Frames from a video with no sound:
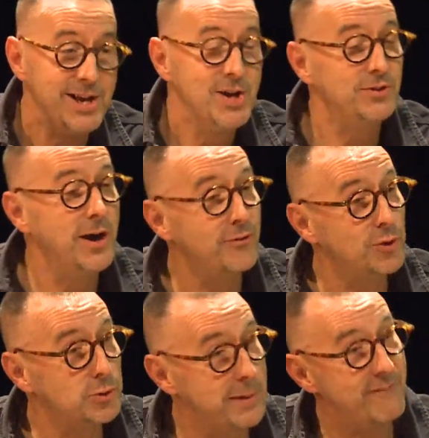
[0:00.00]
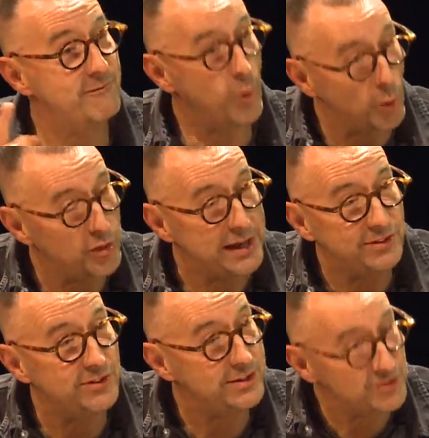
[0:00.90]
to have thought about 4 things
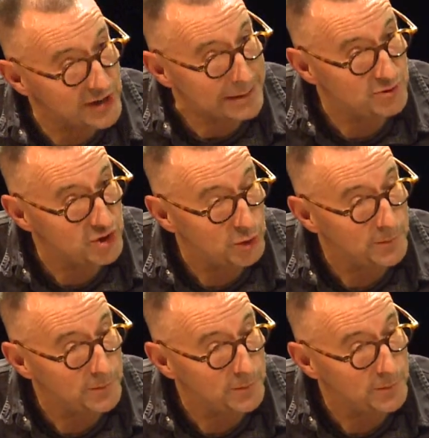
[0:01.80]
that have shaped you,